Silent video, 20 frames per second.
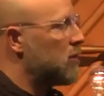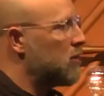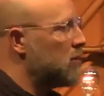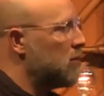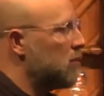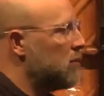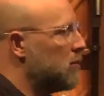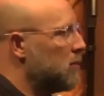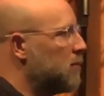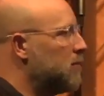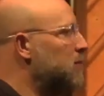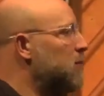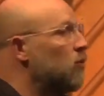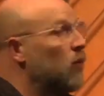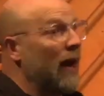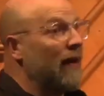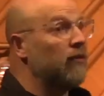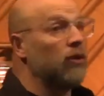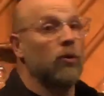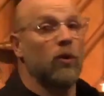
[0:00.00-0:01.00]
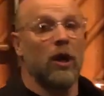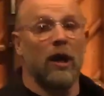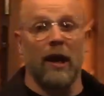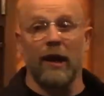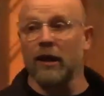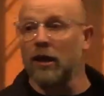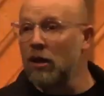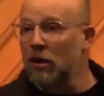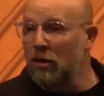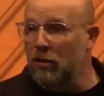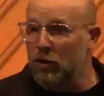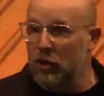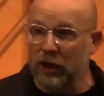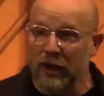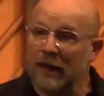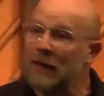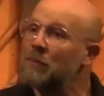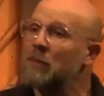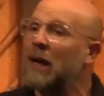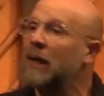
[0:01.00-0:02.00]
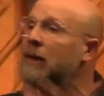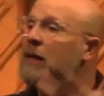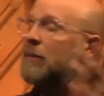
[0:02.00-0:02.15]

to everywhere I go or in my